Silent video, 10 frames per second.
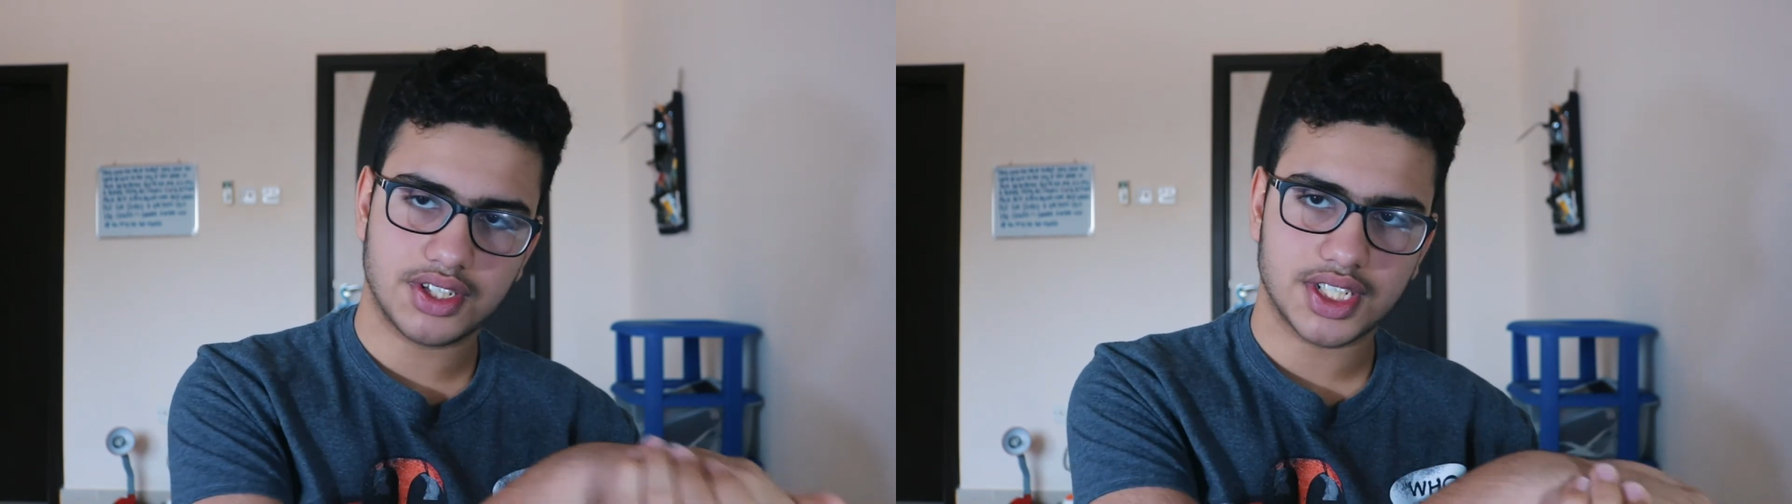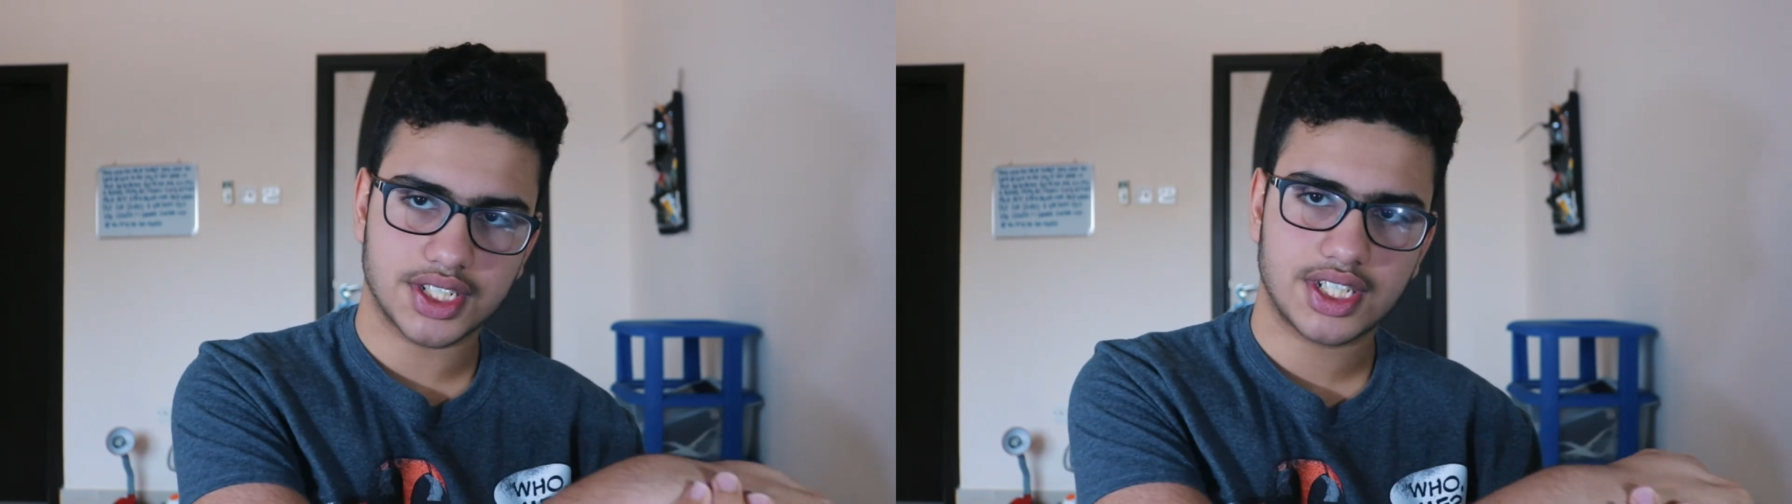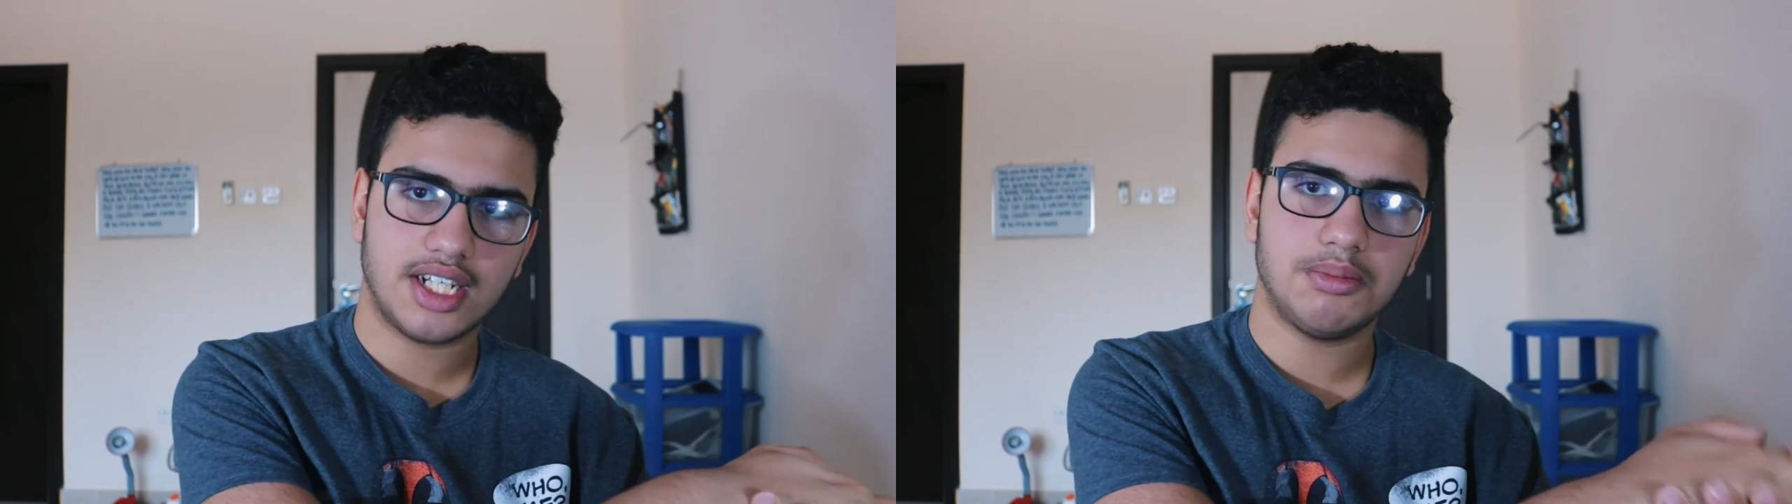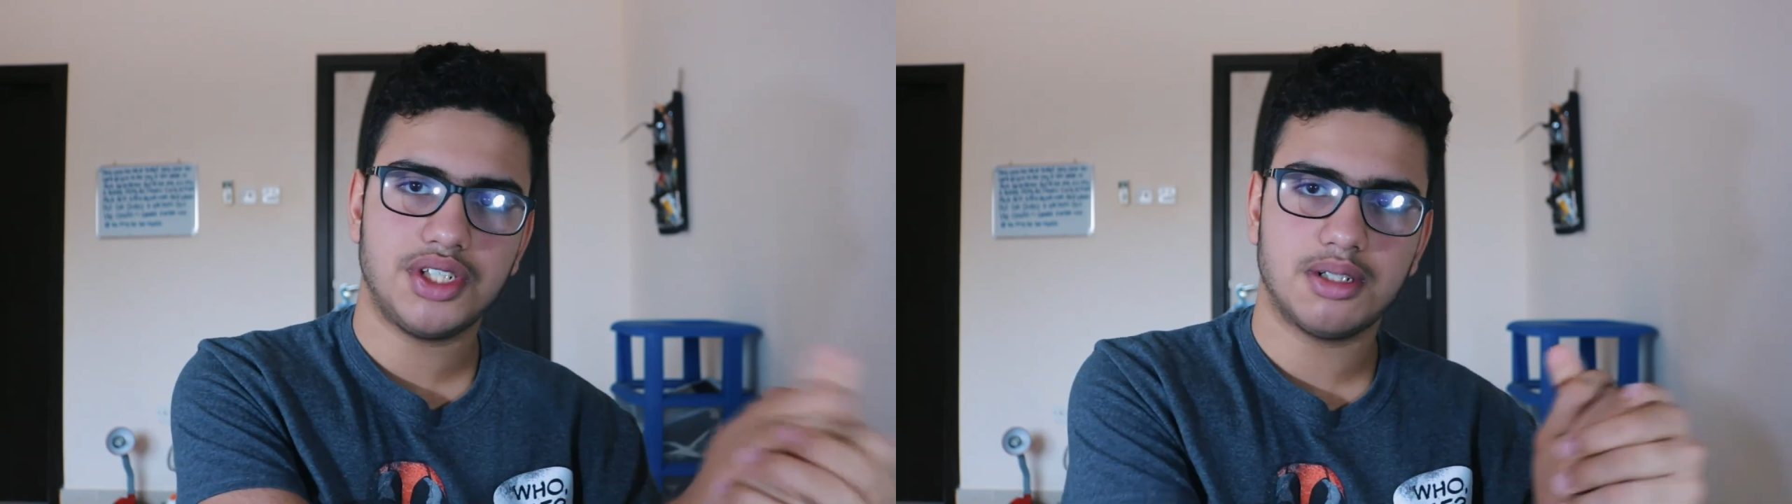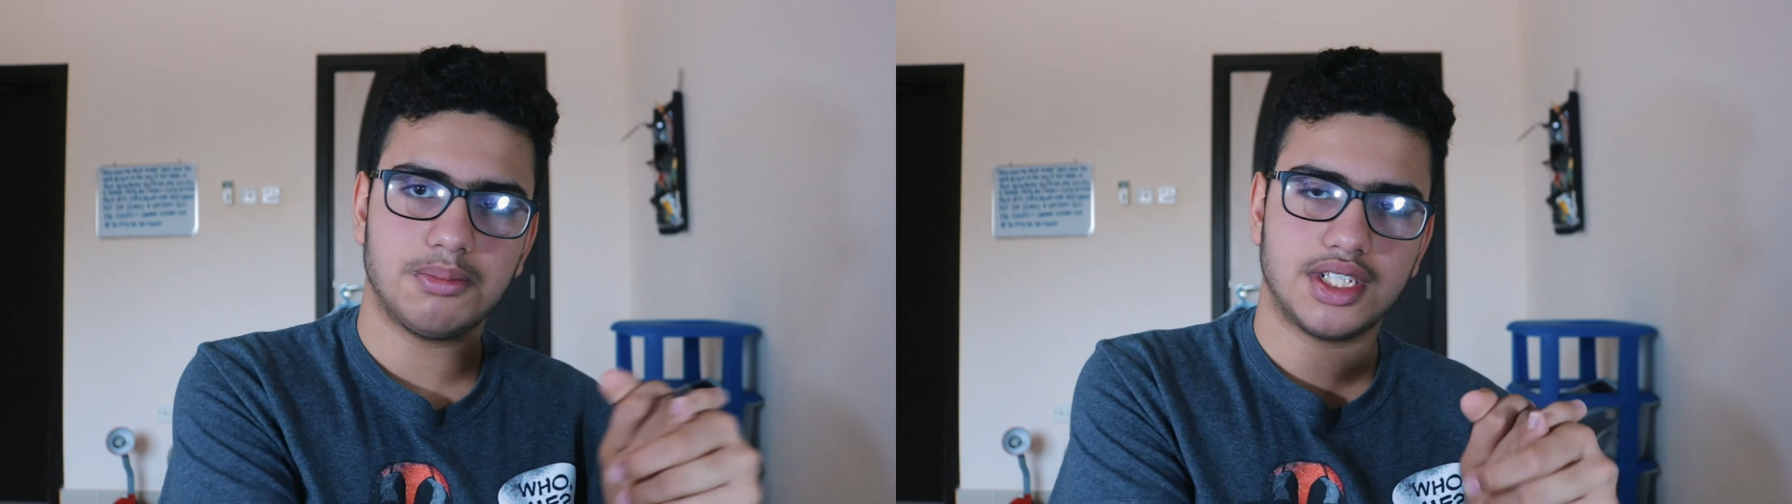6 a.m.
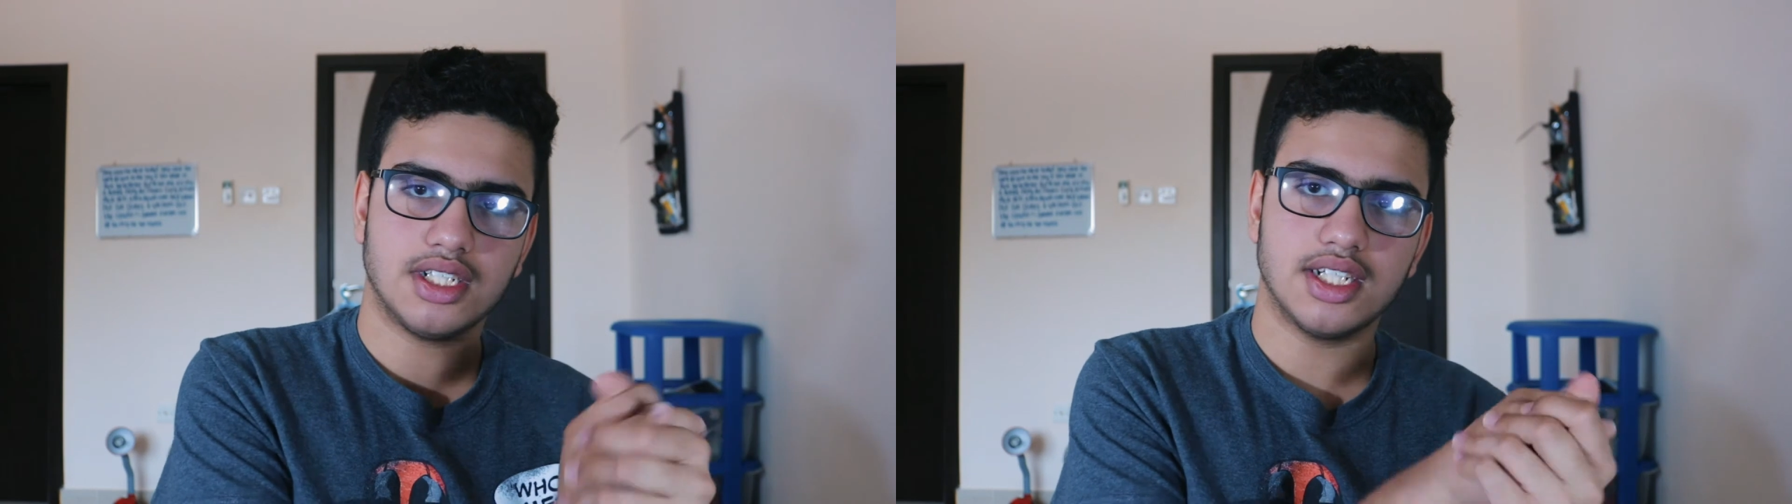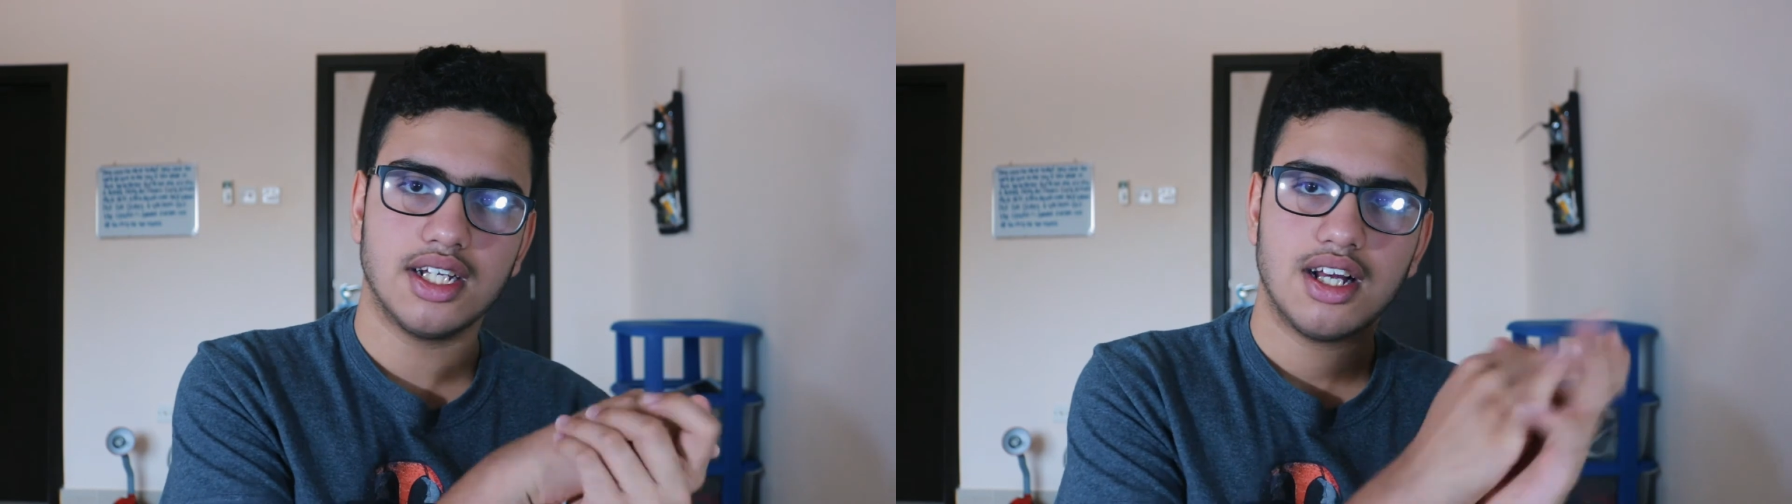GMT a